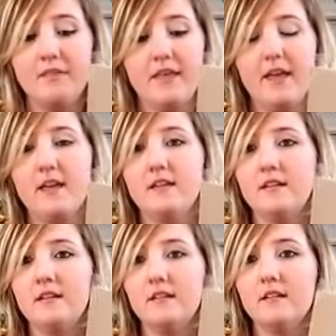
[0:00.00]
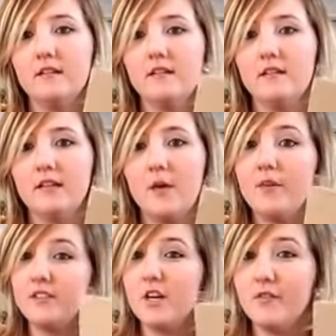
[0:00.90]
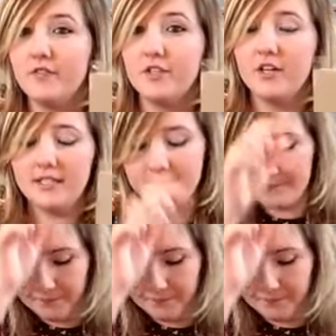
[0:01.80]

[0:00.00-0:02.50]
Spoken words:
then get one that's half the size.